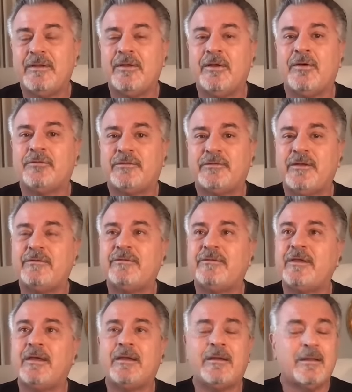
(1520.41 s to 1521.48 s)
You know, since
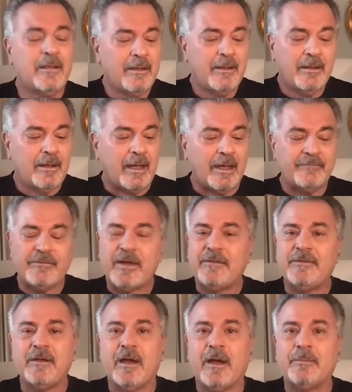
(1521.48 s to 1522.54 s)
then, I've
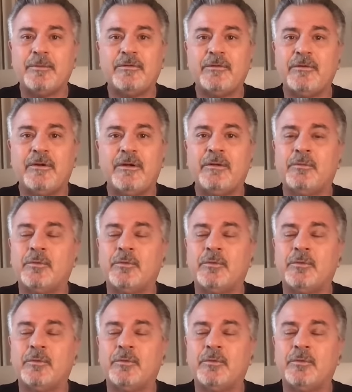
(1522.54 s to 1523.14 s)
had the opportunity